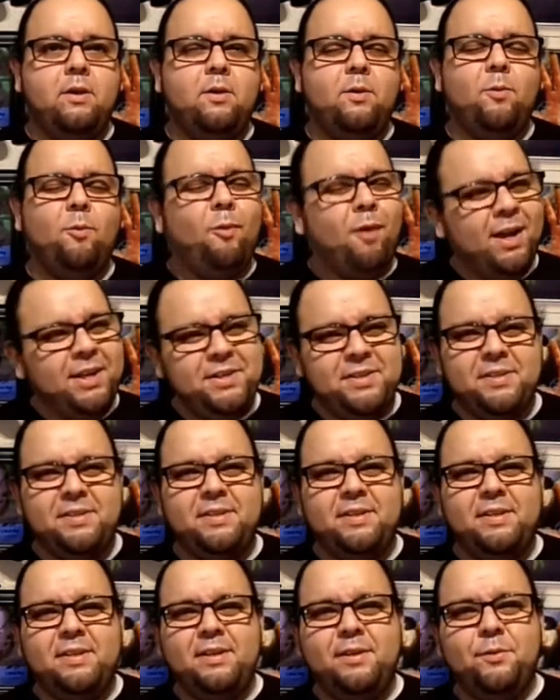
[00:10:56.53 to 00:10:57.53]
What
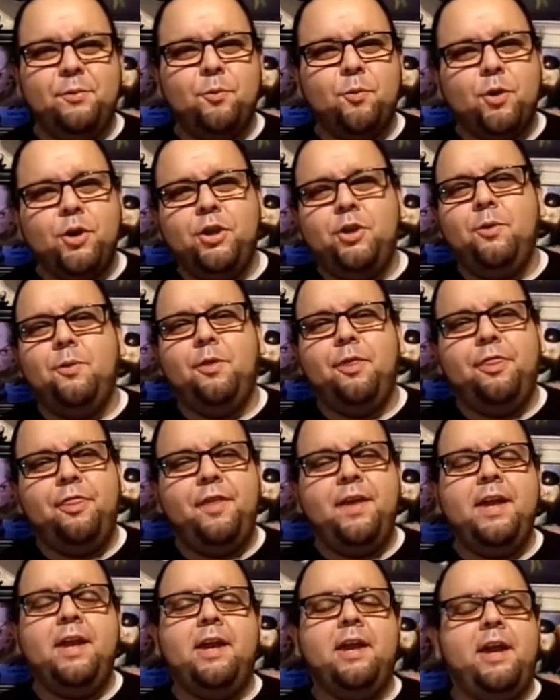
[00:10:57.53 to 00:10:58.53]
were you
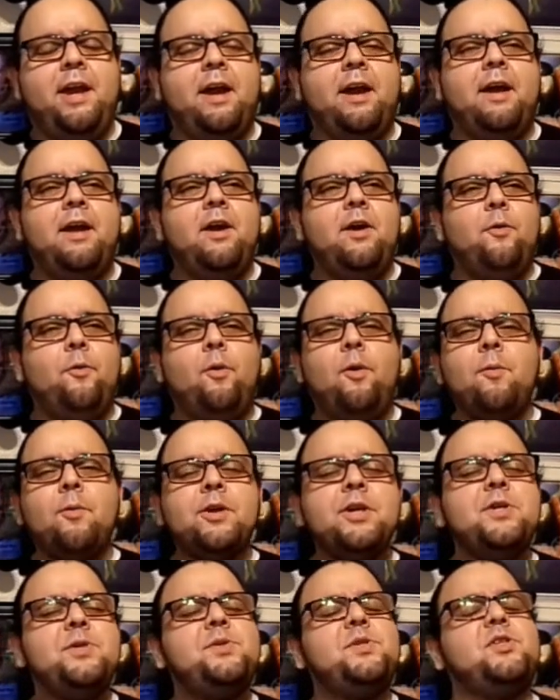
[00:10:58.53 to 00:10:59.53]
thinking? What were
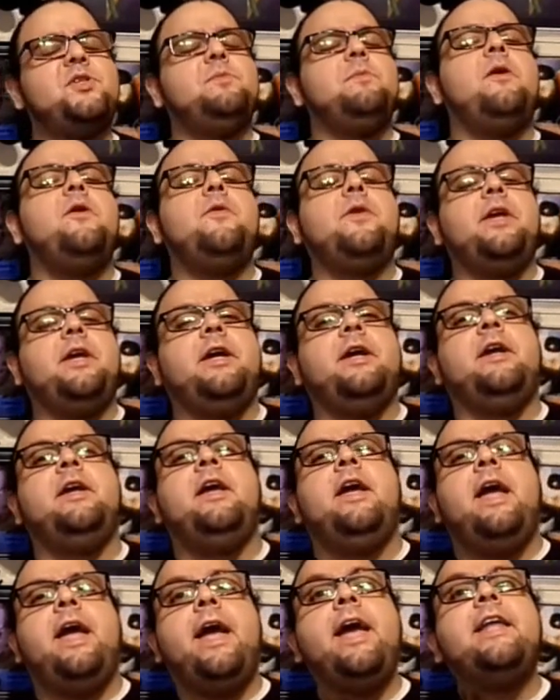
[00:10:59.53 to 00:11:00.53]
you
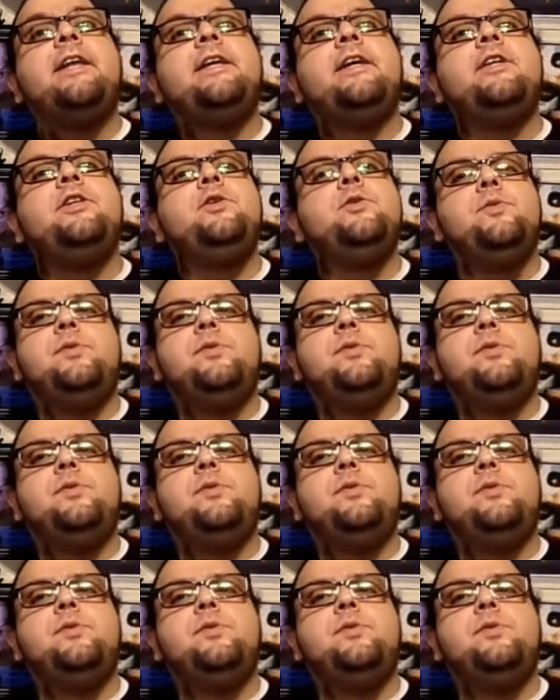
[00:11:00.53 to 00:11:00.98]
smoking? And can you